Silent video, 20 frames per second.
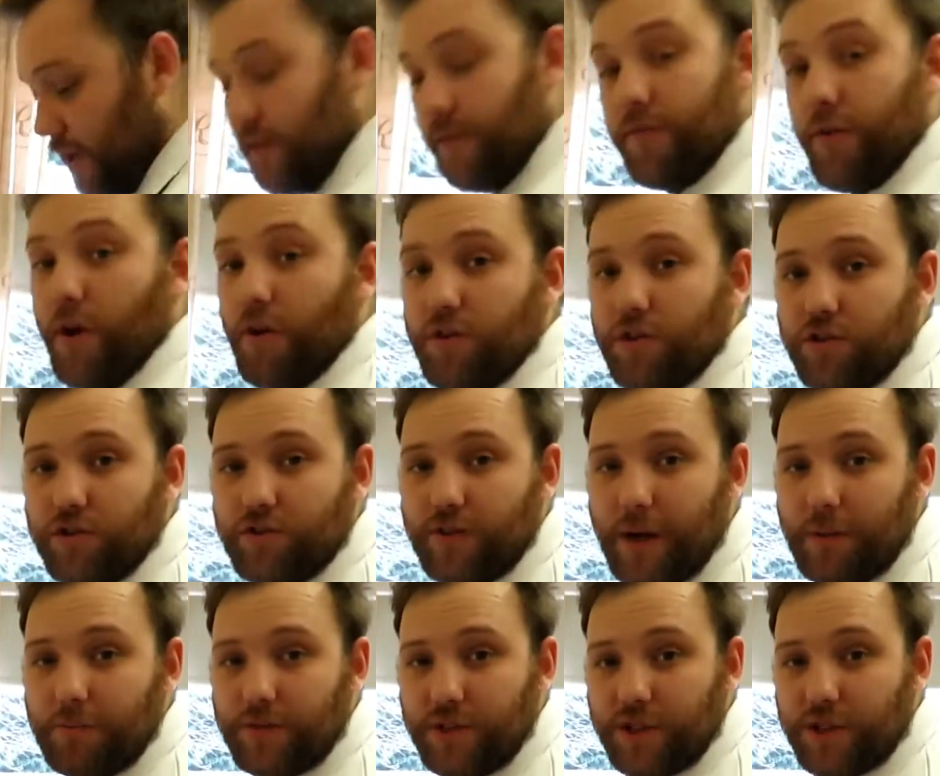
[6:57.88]
400
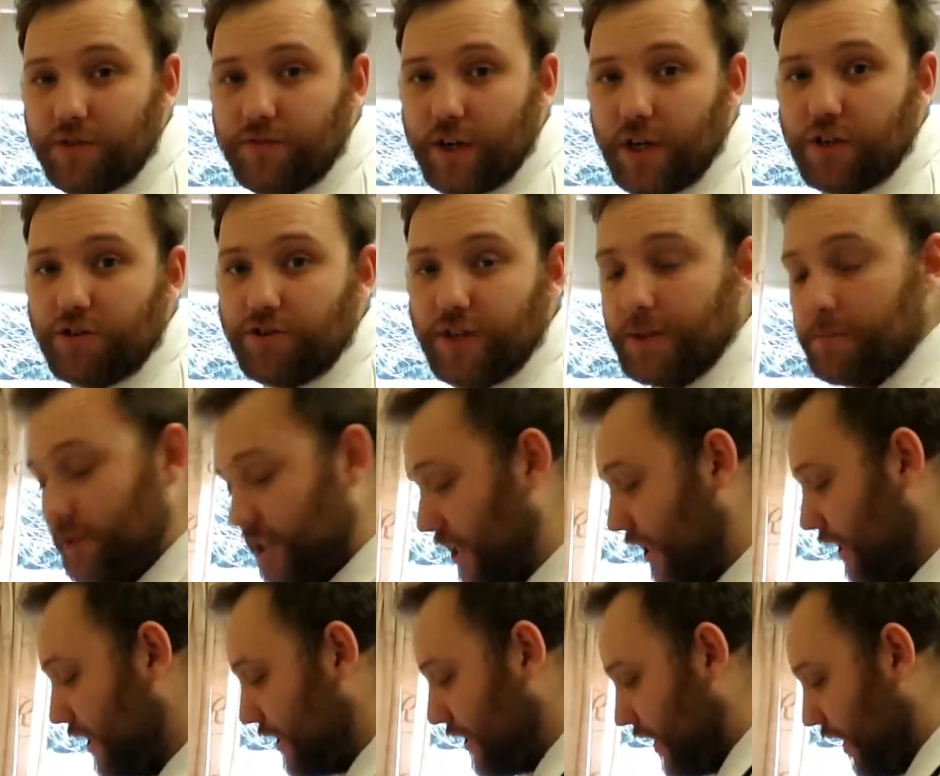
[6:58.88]
grams of cream
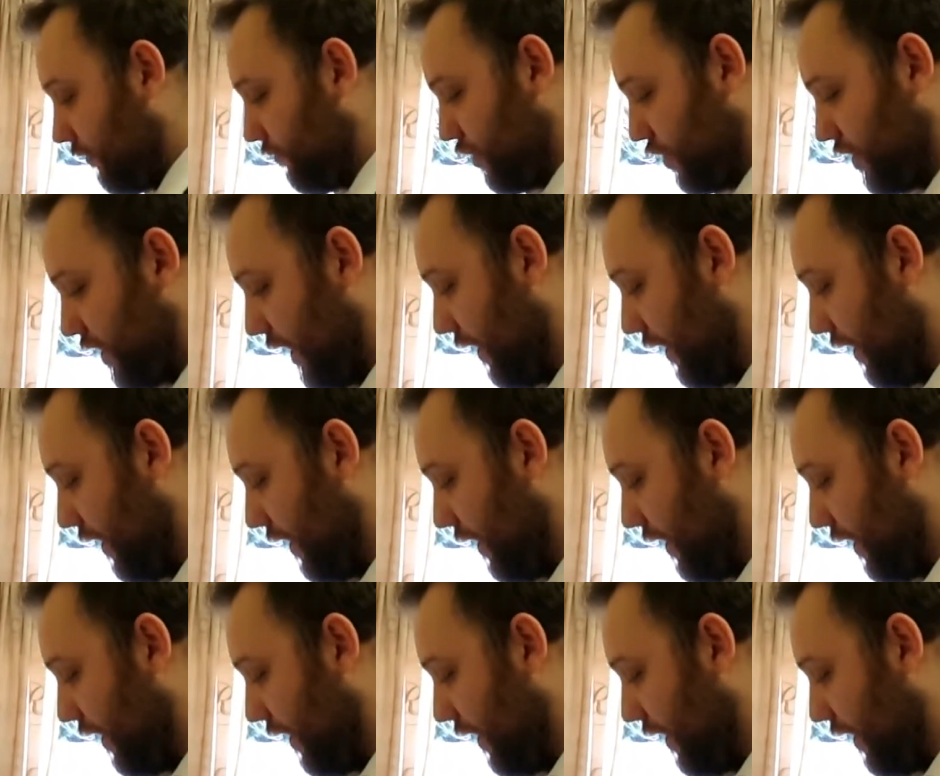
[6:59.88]
cheese that I've just